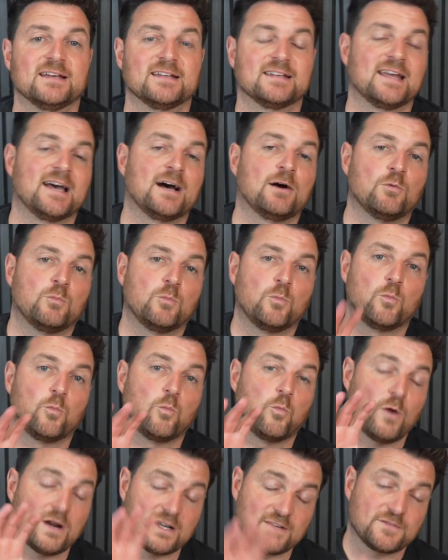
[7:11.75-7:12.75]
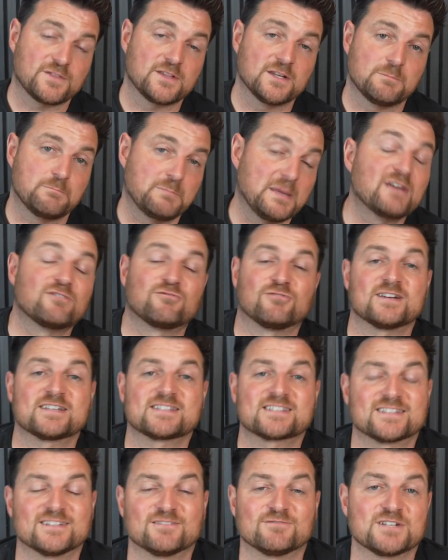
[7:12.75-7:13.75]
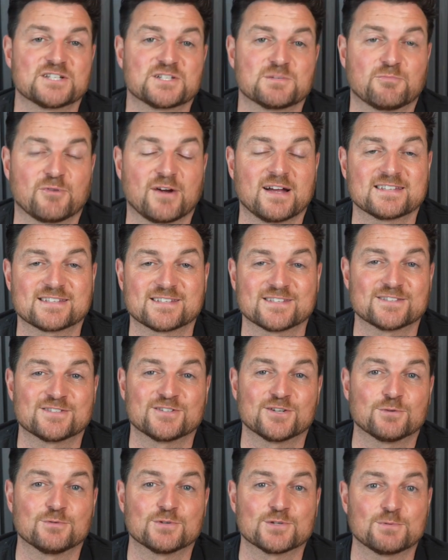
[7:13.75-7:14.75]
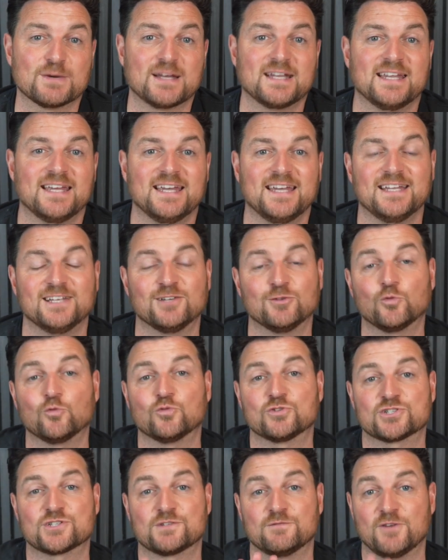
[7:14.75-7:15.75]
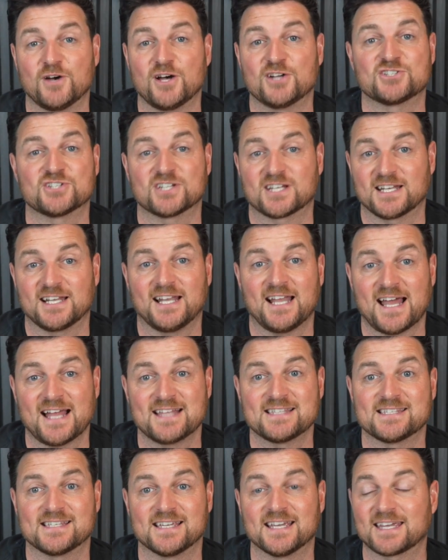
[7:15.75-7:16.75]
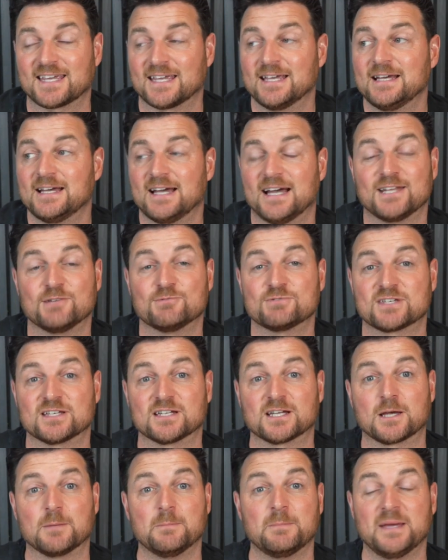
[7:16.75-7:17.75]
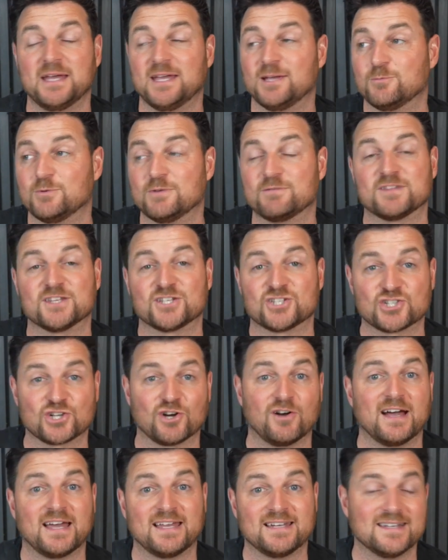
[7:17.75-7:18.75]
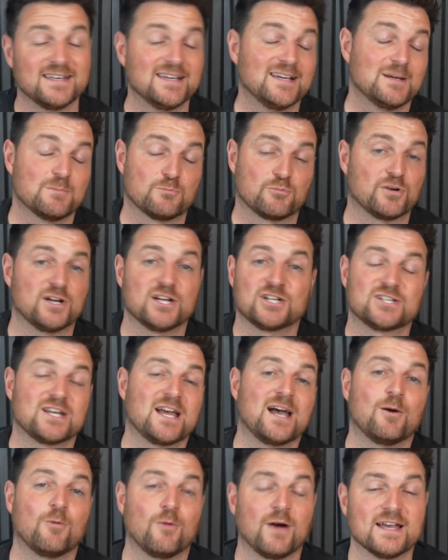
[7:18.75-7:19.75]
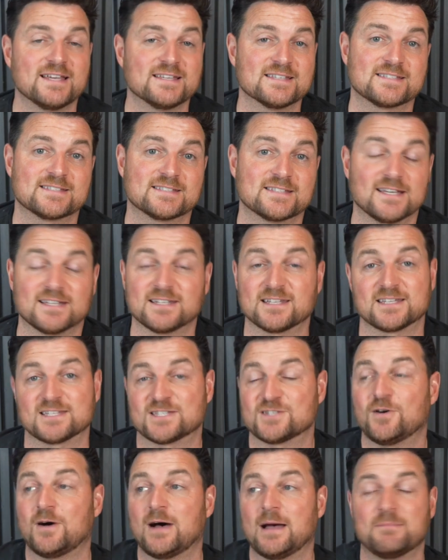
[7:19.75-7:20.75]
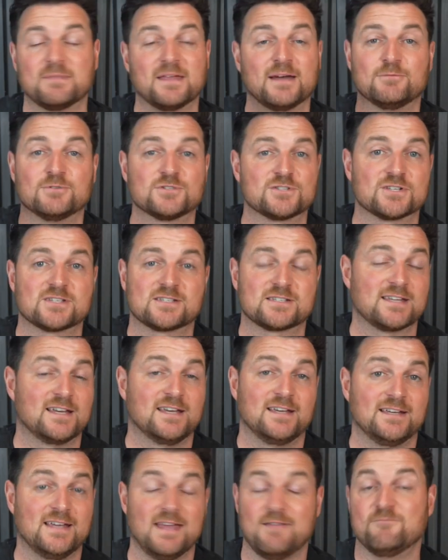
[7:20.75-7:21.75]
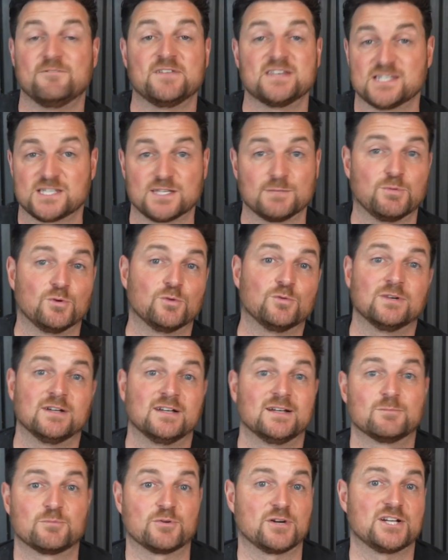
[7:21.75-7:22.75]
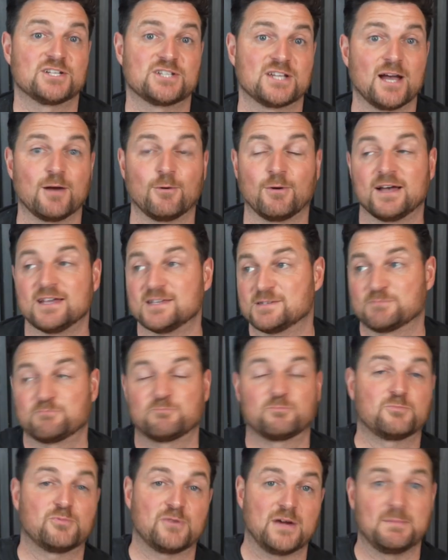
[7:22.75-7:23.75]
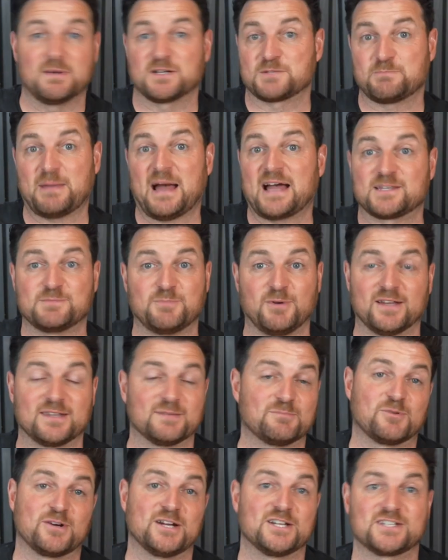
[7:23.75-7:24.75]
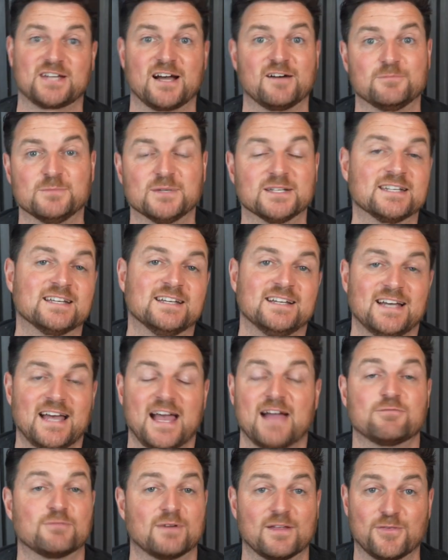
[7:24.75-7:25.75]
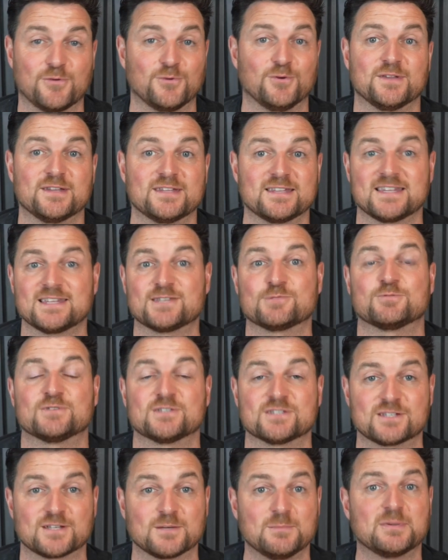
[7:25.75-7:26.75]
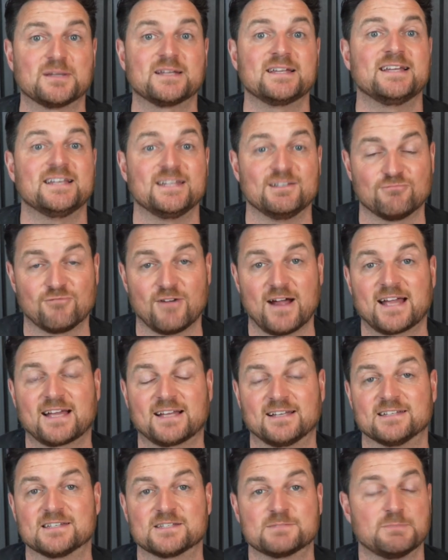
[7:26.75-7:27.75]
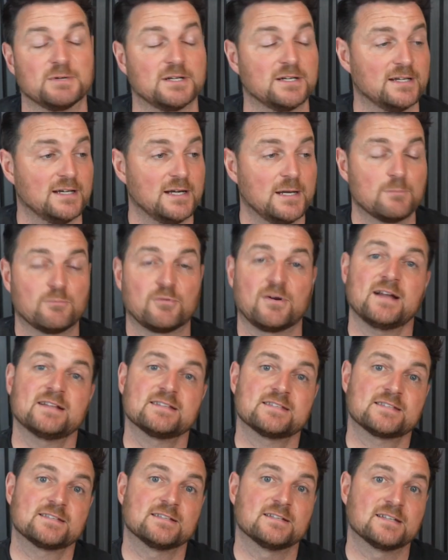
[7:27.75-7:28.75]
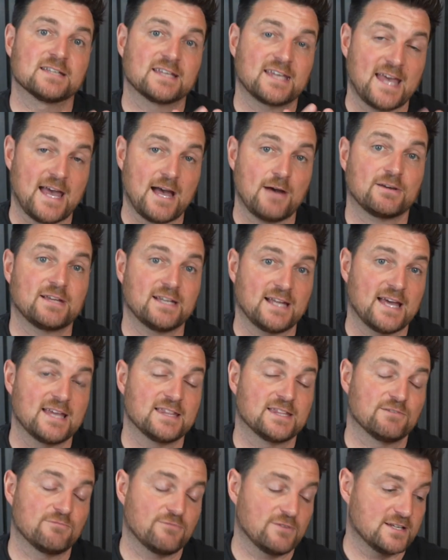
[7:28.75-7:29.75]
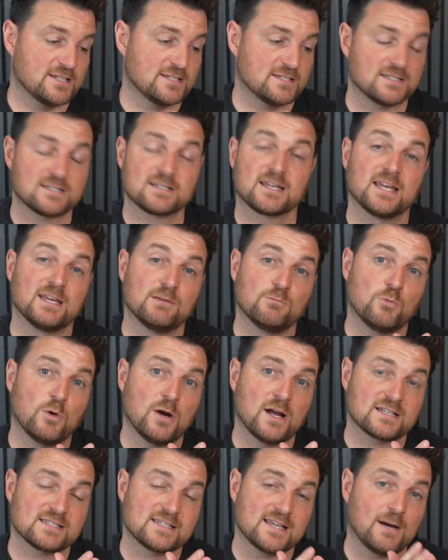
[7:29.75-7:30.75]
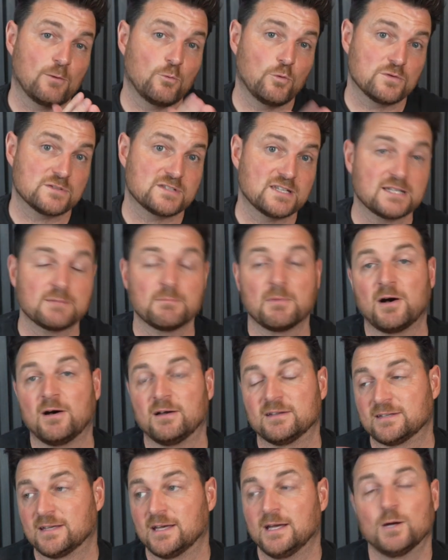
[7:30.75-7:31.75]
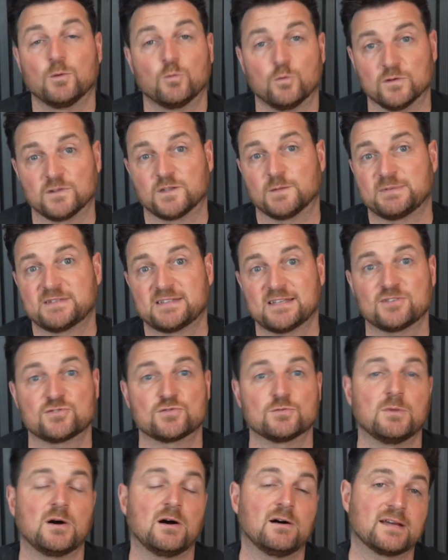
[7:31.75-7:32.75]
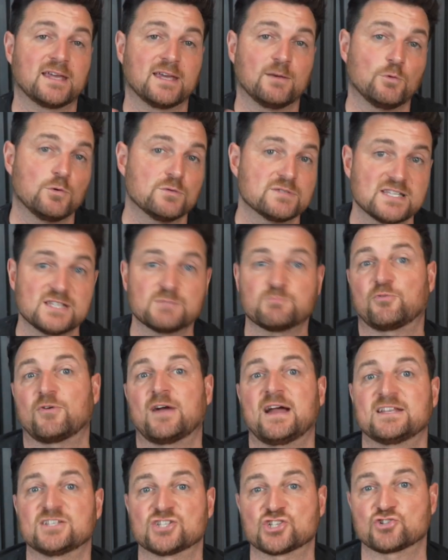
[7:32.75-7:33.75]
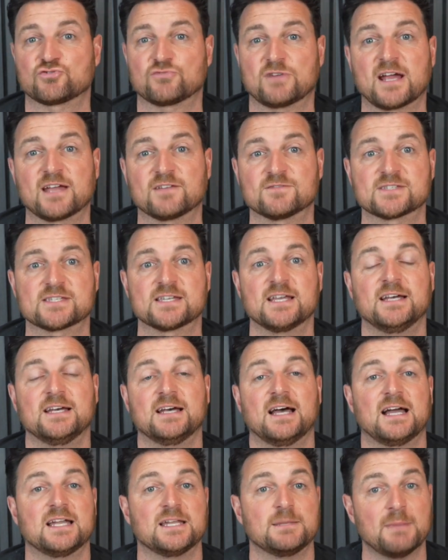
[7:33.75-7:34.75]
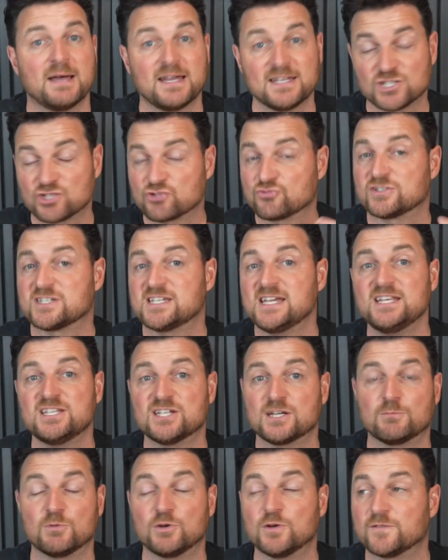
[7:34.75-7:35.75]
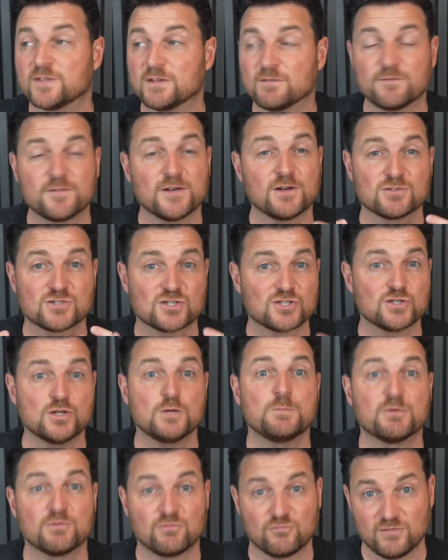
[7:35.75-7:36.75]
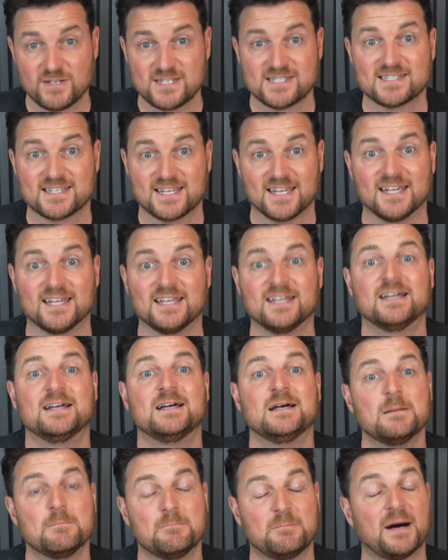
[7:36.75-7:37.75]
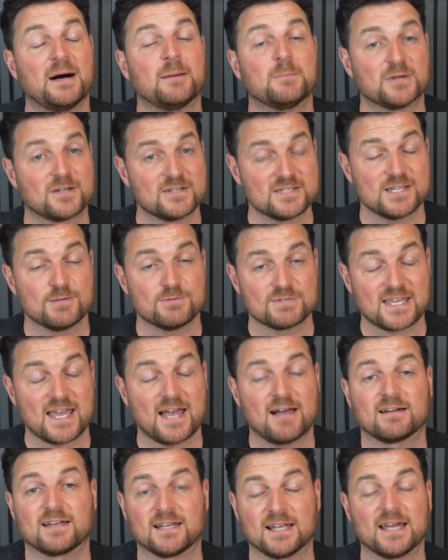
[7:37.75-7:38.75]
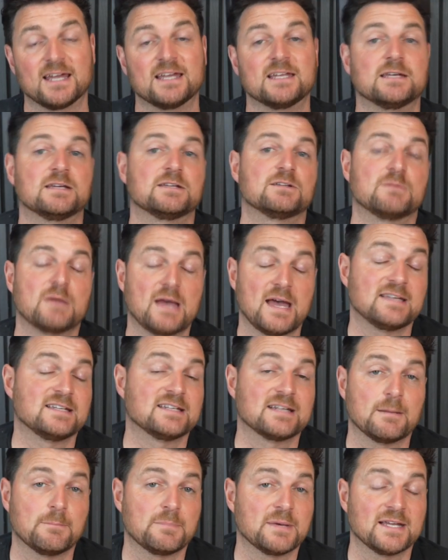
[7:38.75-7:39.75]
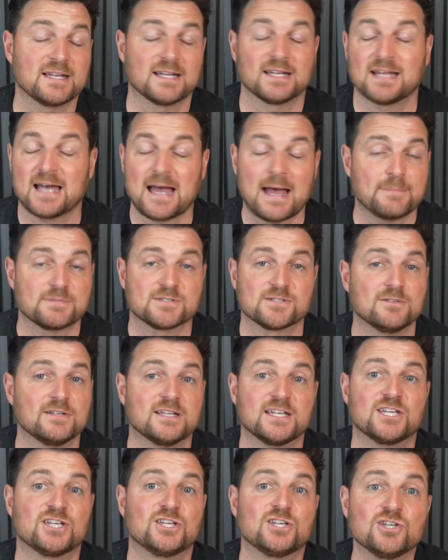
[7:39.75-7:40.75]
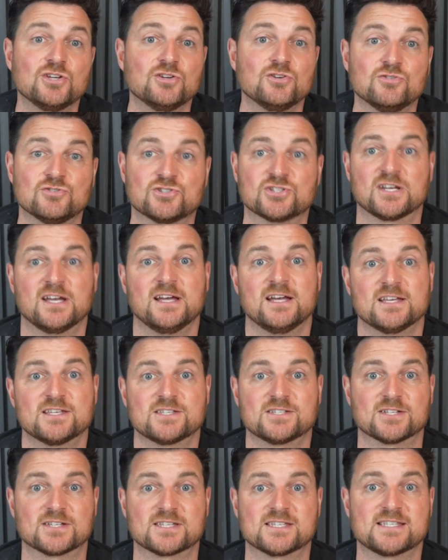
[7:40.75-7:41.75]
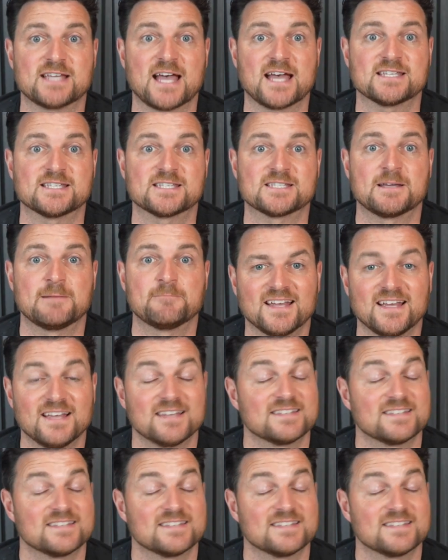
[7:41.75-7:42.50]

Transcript: Now, one of the big risks that Richard Branson took was when he launched Virgin Atlantic, and it was going to compete with the giant British Airways. And at the time, they were just invincible. British Airways, pretty much backed by the British government. Everyone thought that this was completely reckless, but Branson calculated the risk. He worked out what was the demand, what was the potential market, what was his brand strengths, and he made a strategic move that felt super risky, but because it was calculated, it ended up being an absolutely huge success.